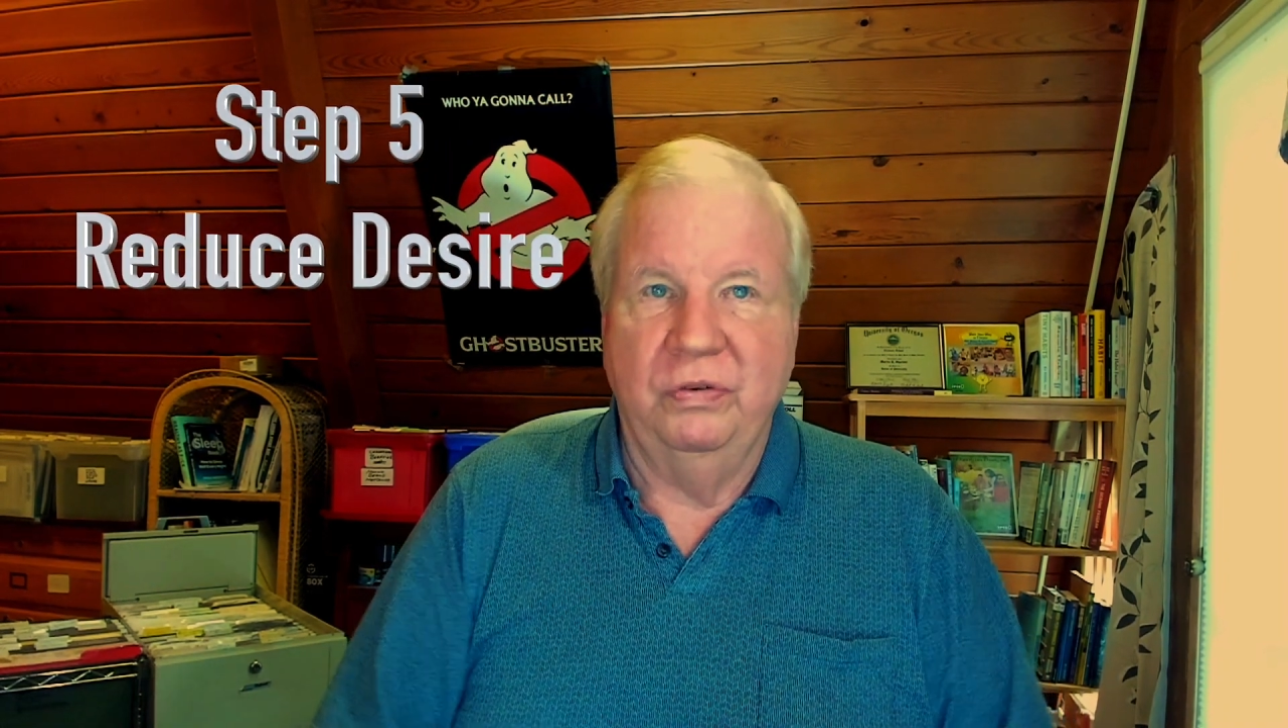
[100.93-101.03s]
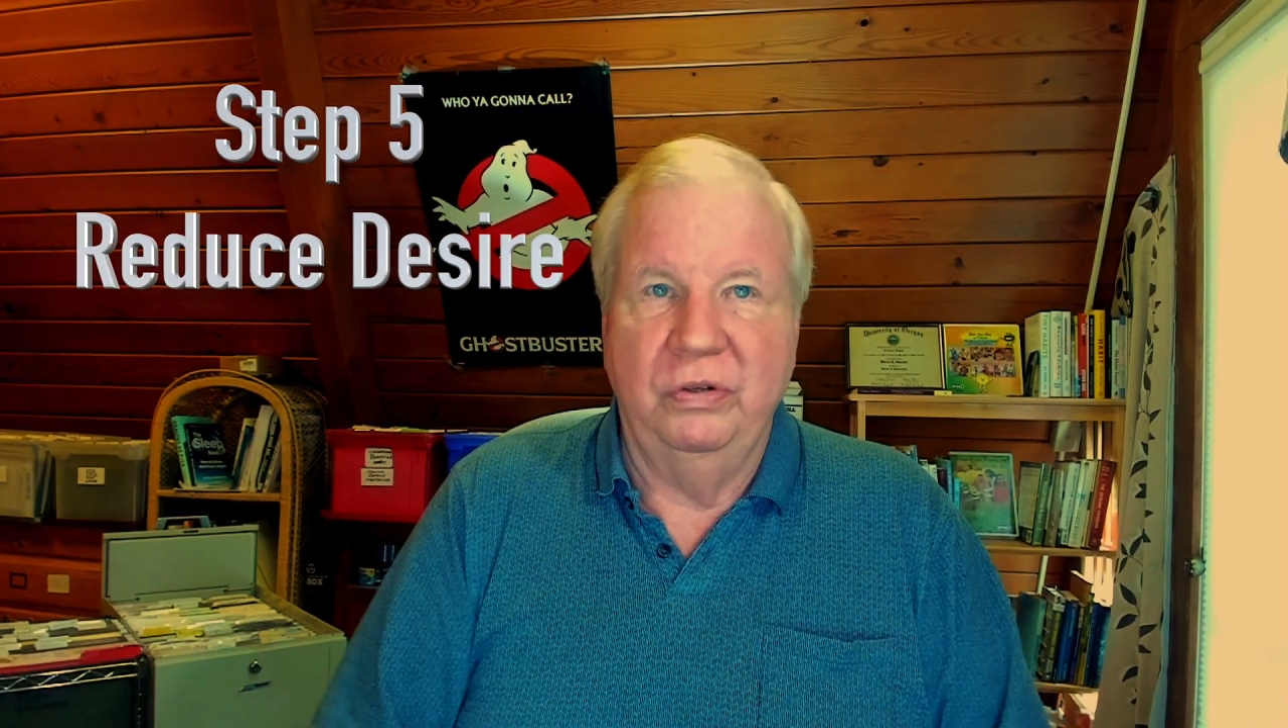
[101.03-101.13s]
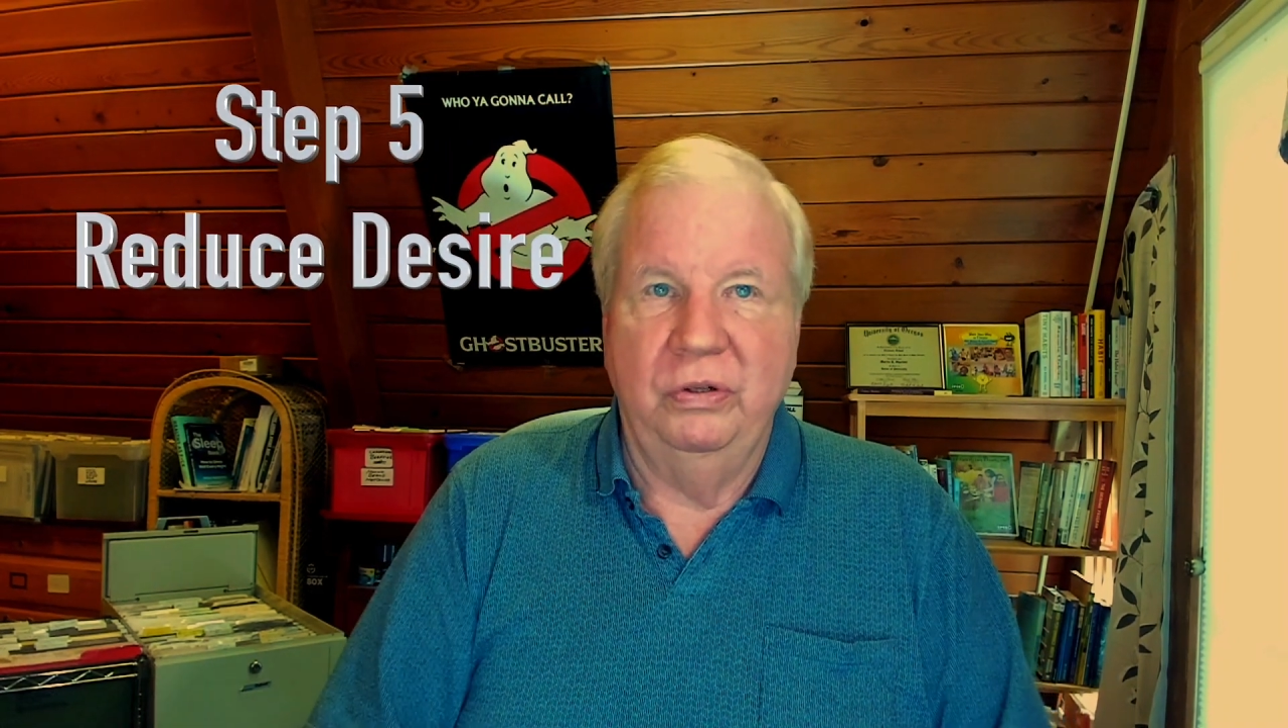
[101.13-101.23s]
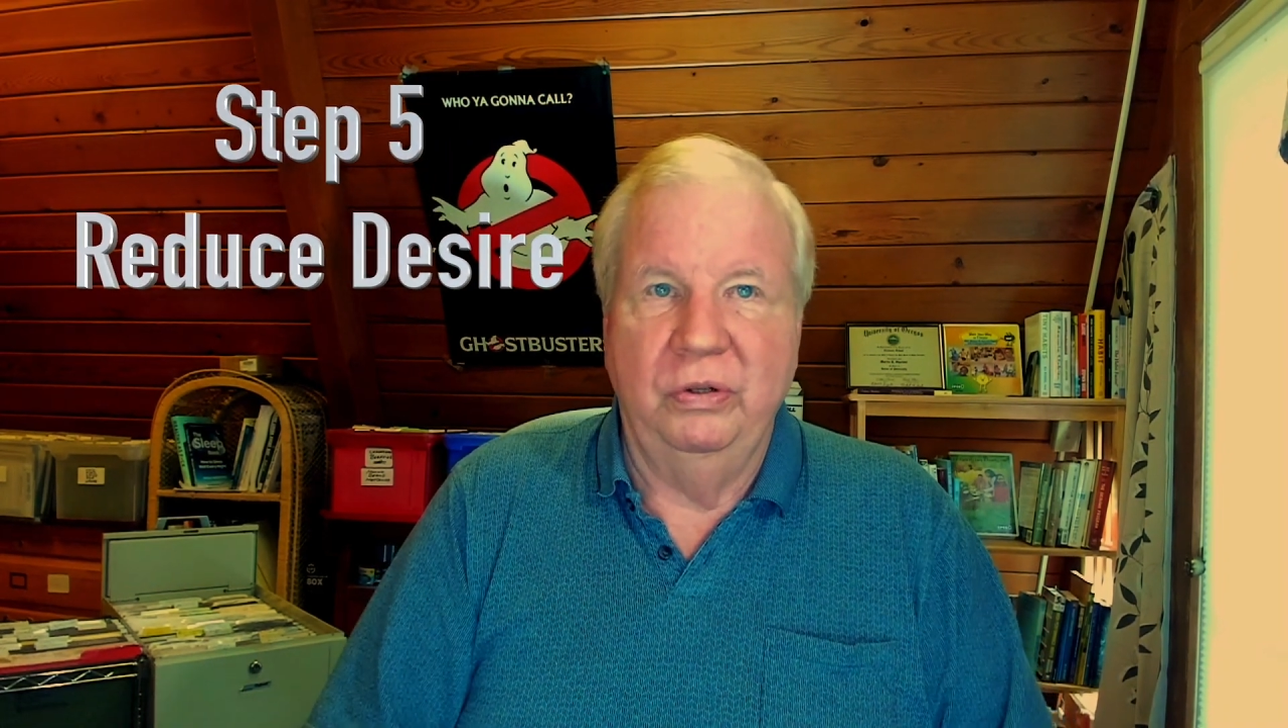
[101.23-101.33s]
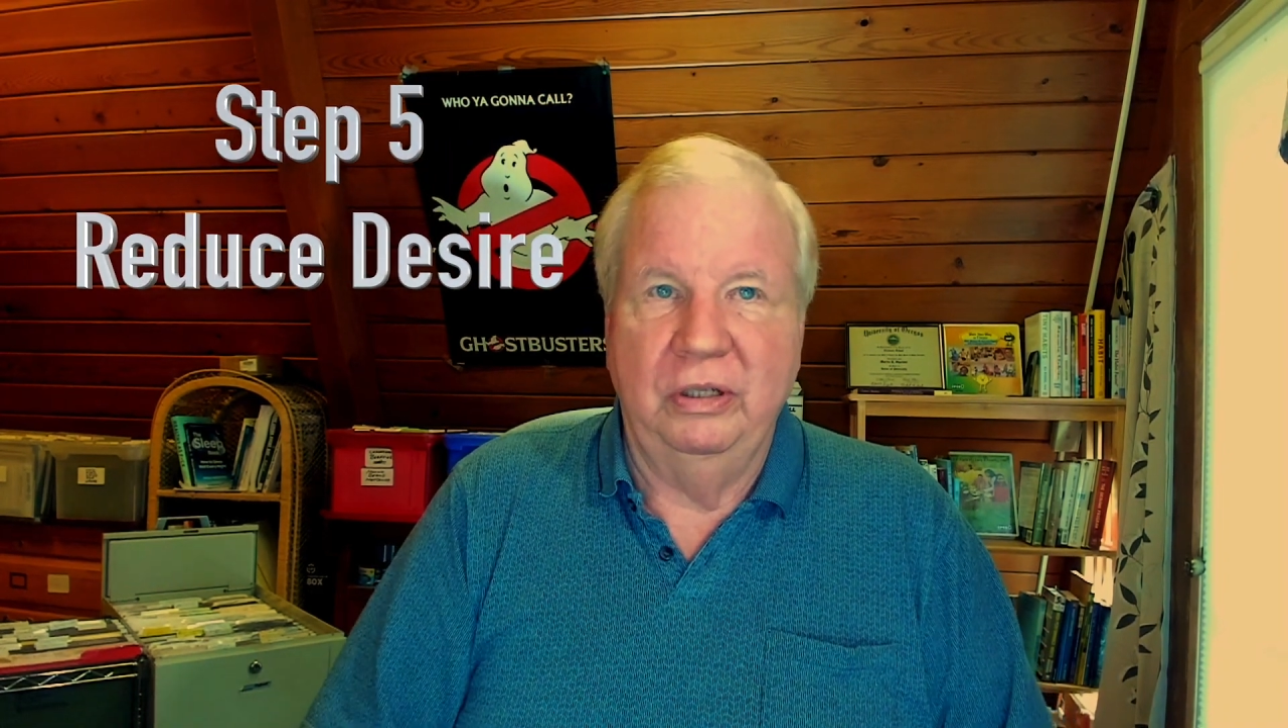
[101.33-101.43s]
for
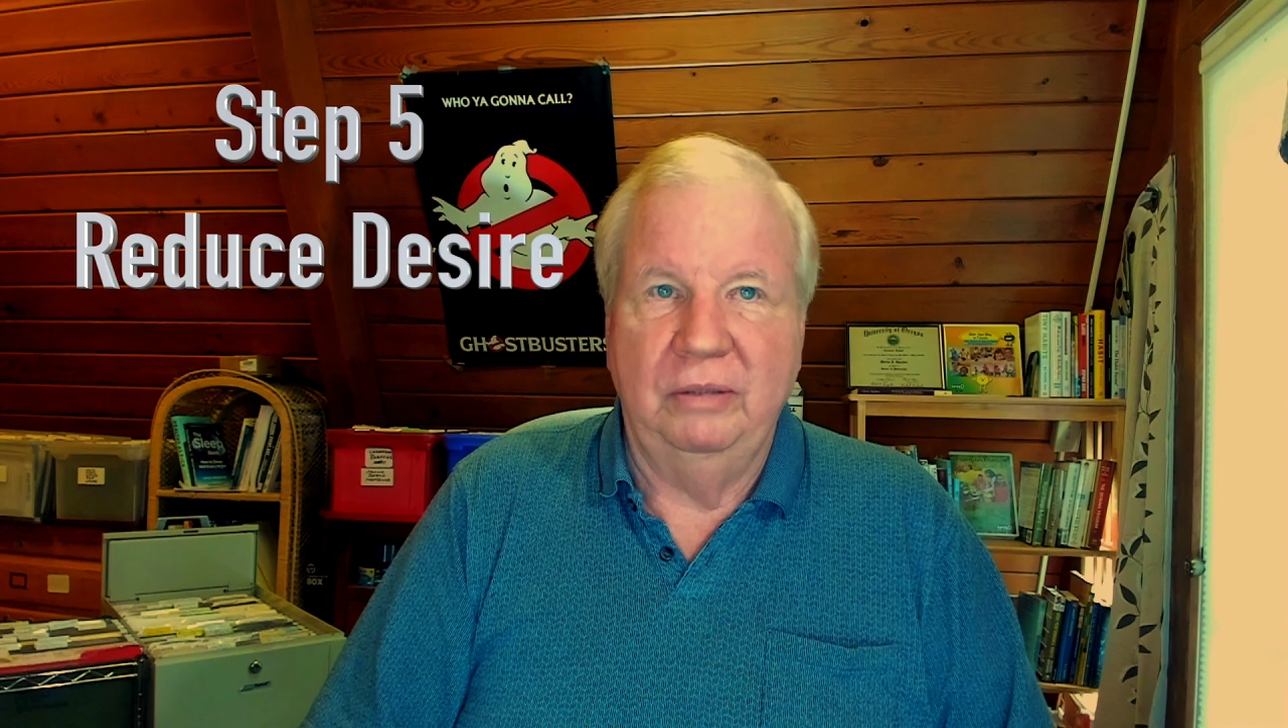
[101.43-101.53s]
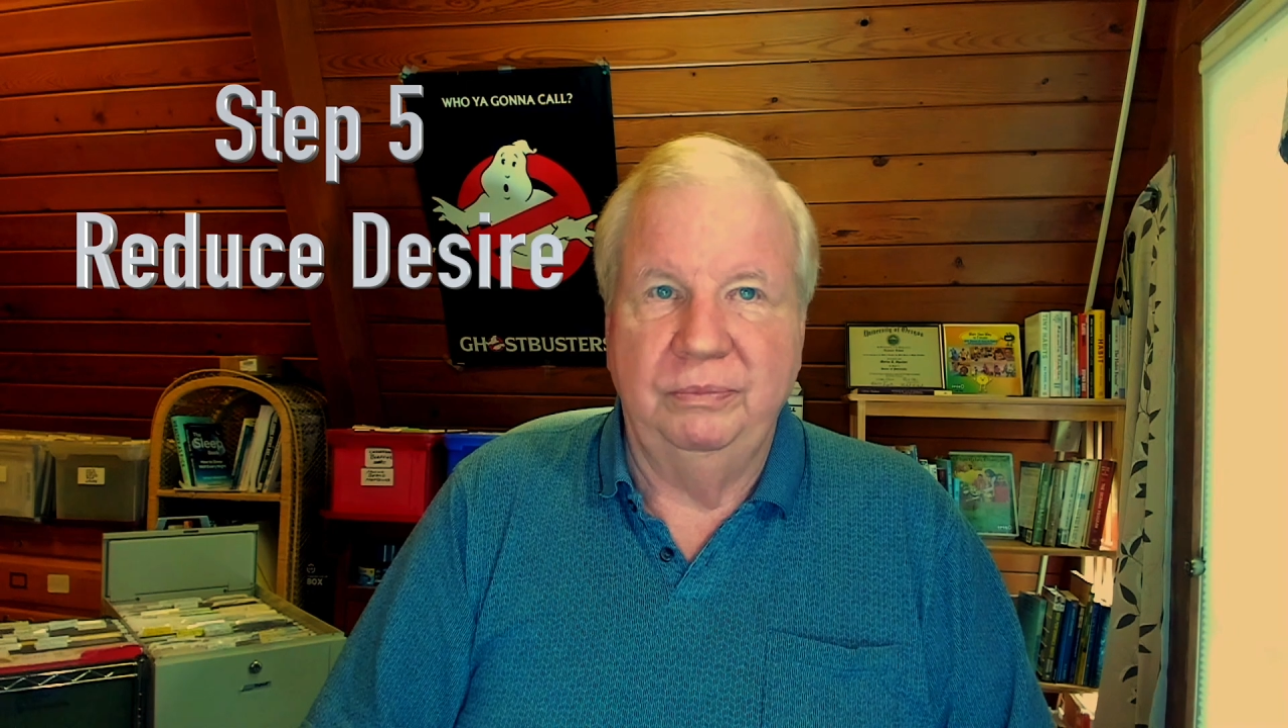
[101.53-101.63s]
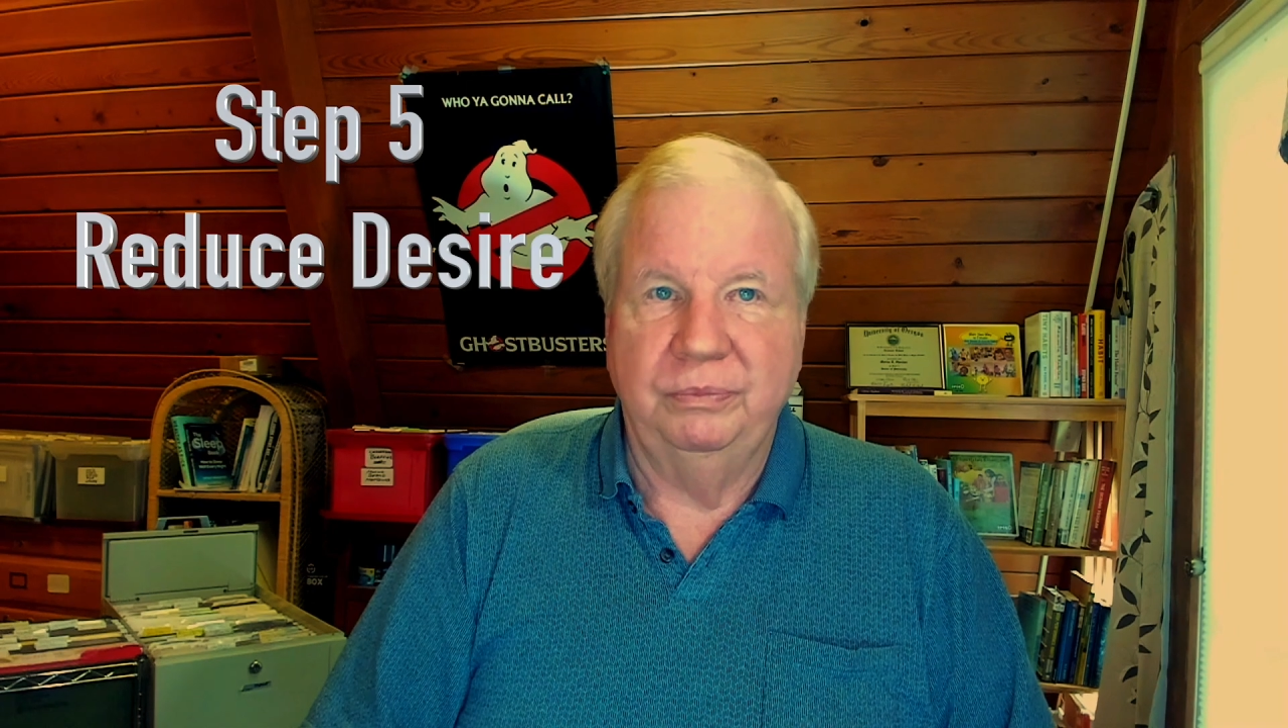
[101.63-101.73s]
doing it.